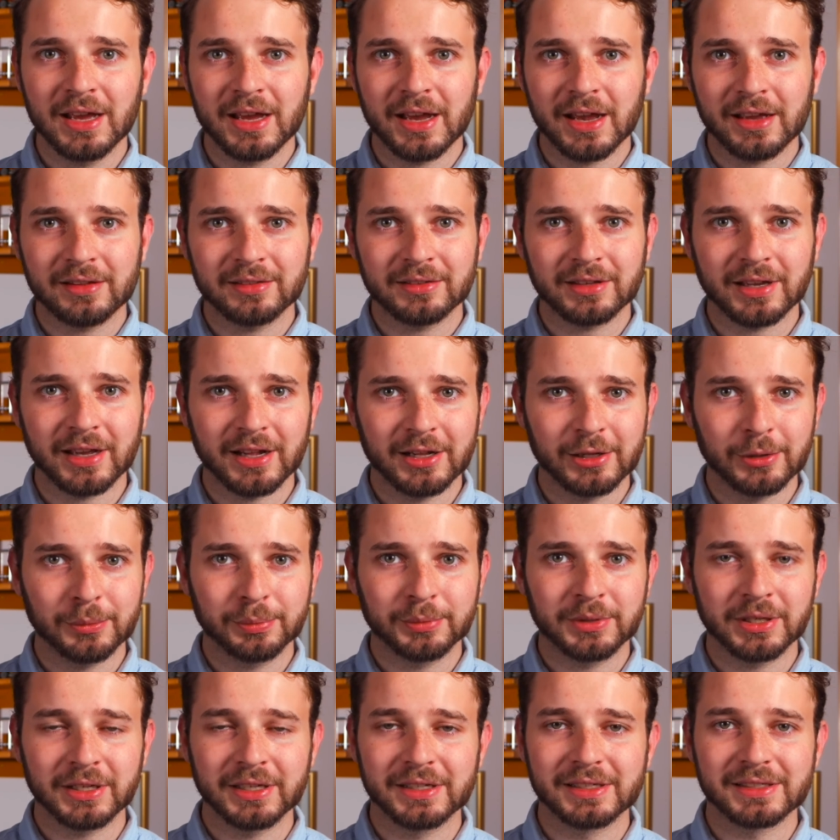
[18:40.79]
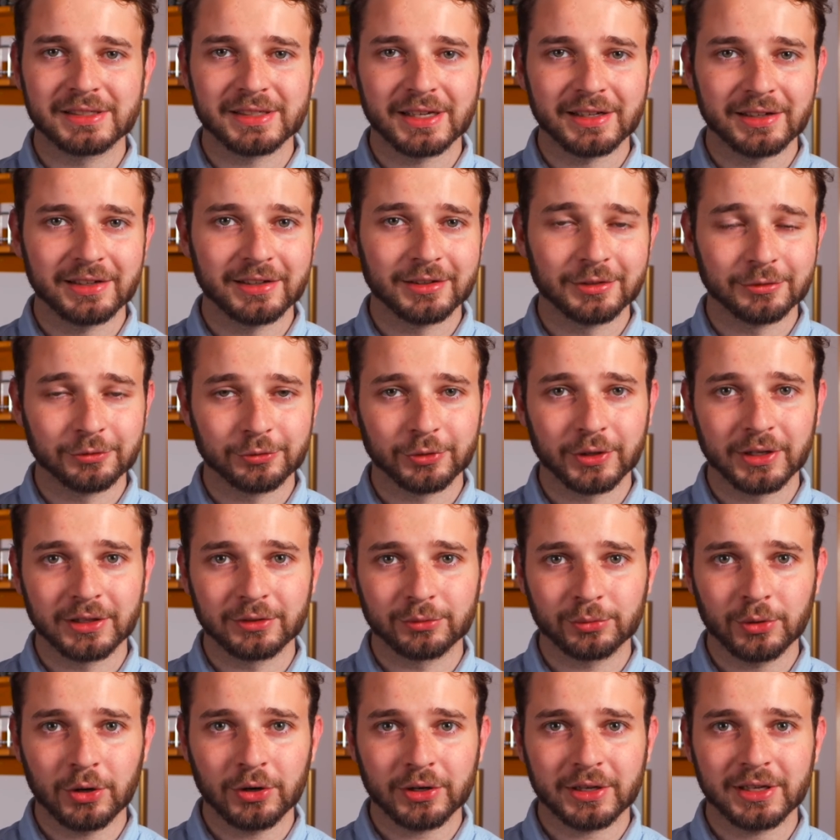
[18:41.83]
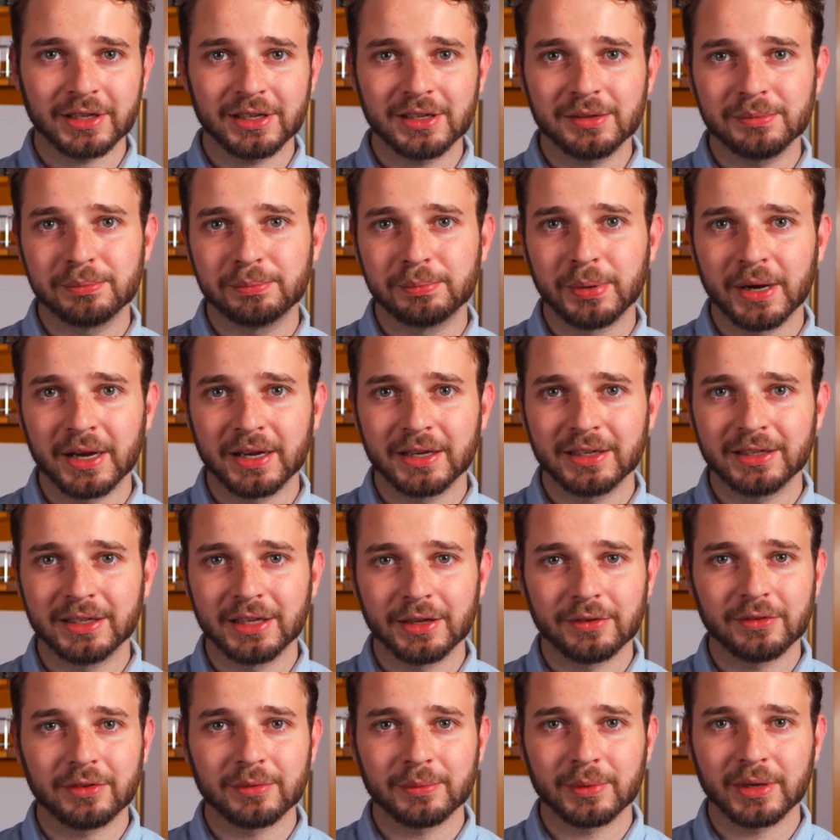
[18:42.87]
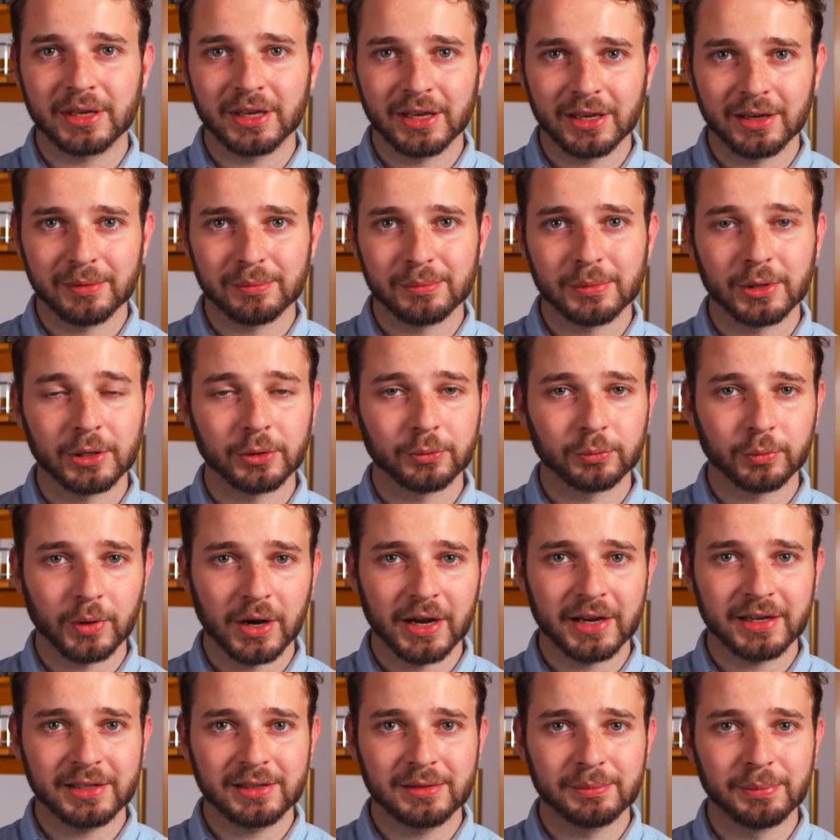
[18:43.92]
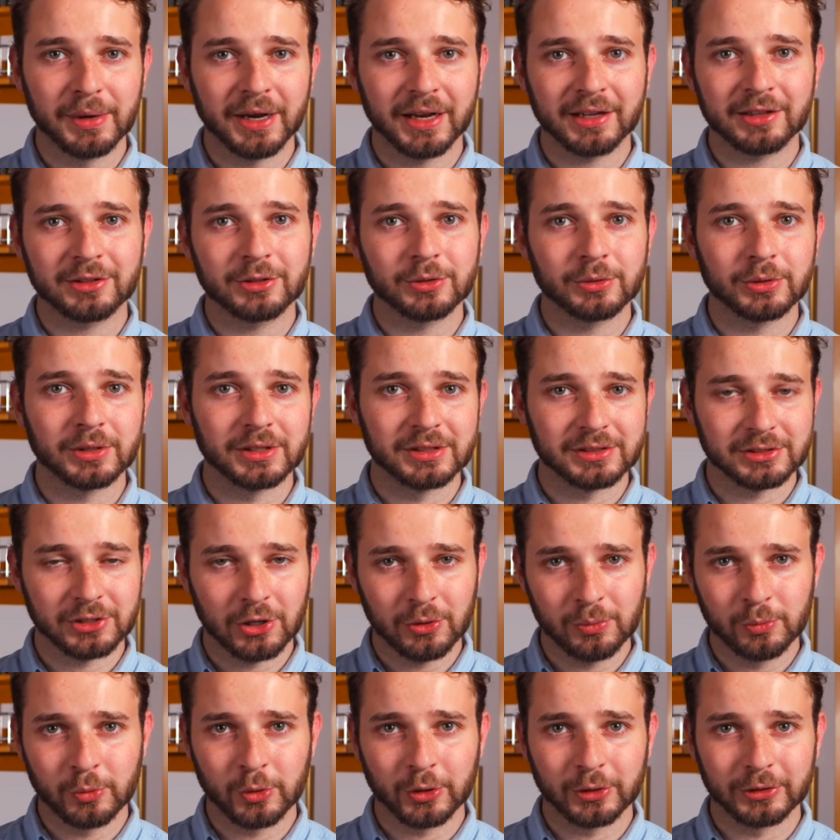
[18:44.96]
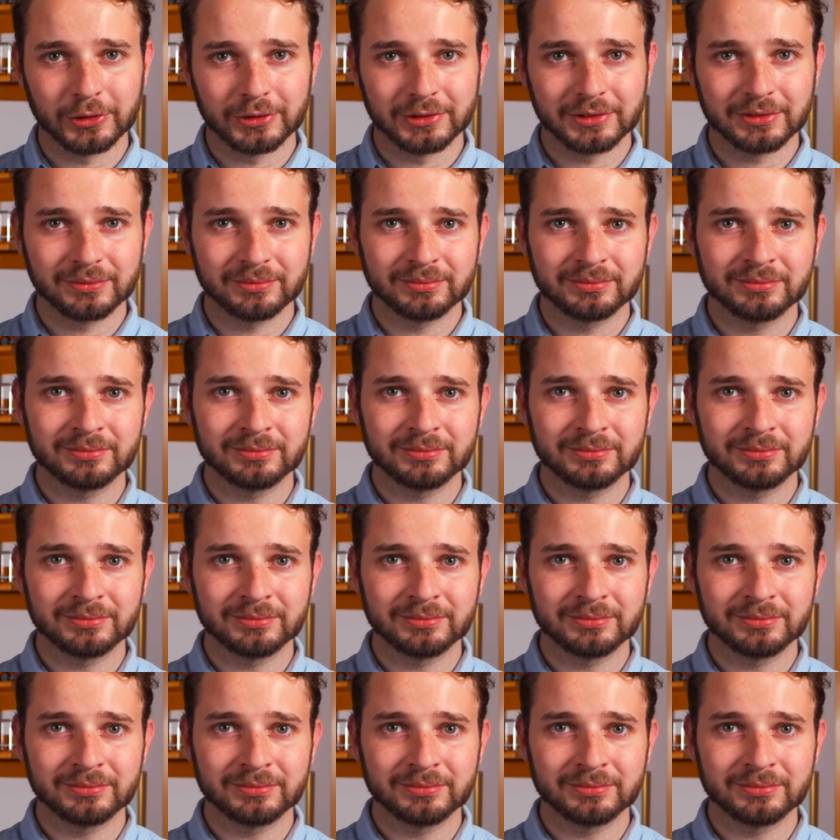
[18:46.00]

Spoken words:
and helped his alien friend Rocky by giving him a ride back to his homeworld.